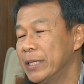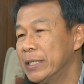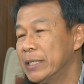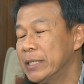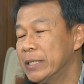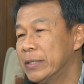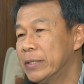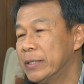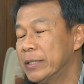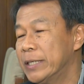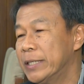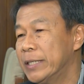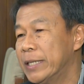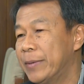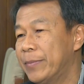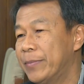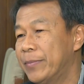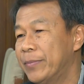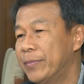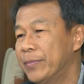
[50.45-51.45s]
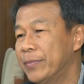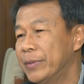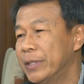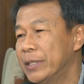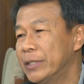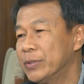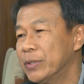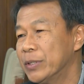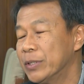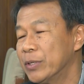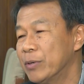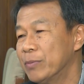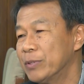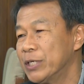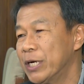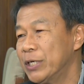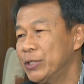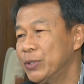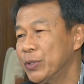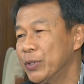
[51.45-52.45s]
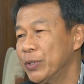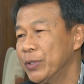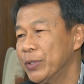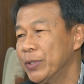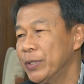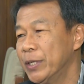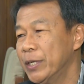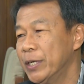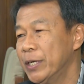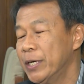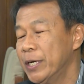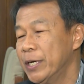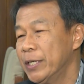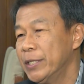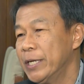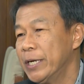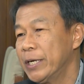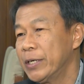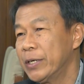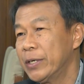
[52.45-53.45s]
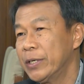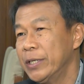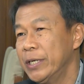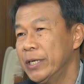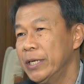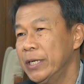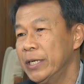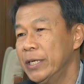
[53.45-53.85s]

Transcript: Our advice is to keep away from animals that you do not know.